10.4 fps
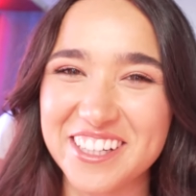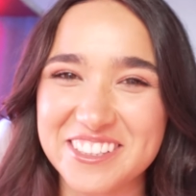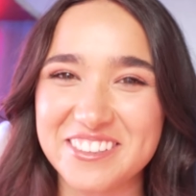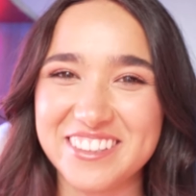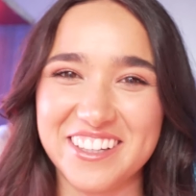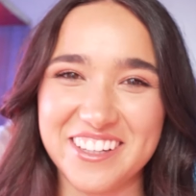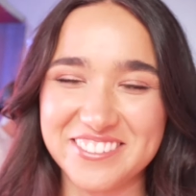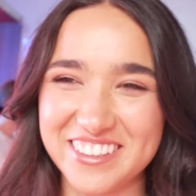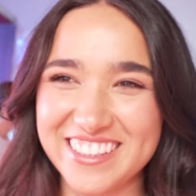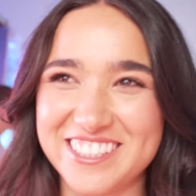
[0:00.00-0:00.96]
I was a bit
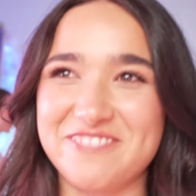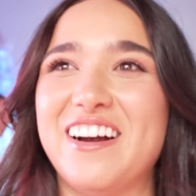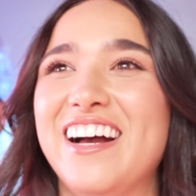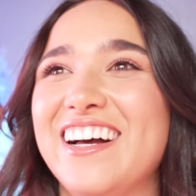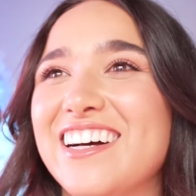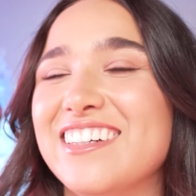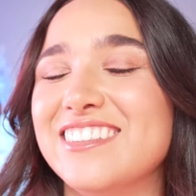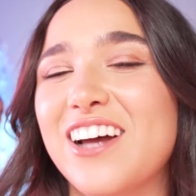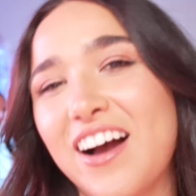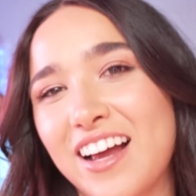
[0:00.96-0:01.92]
nervous. Yeah. But
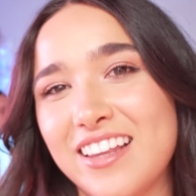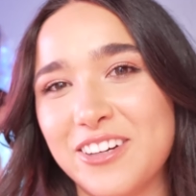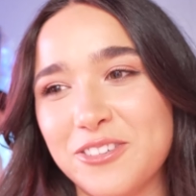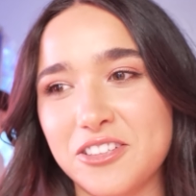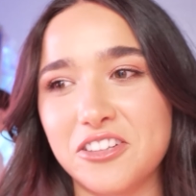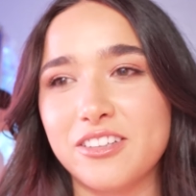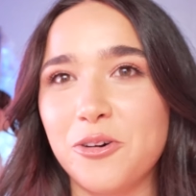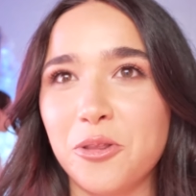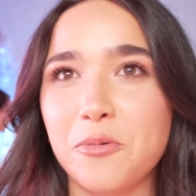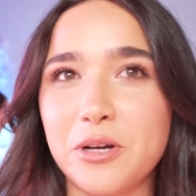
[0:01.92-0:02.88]
nah, I think it was good.
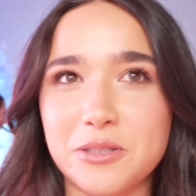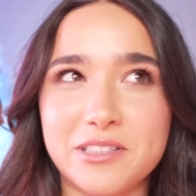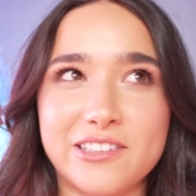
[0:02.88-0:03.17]
All the boys were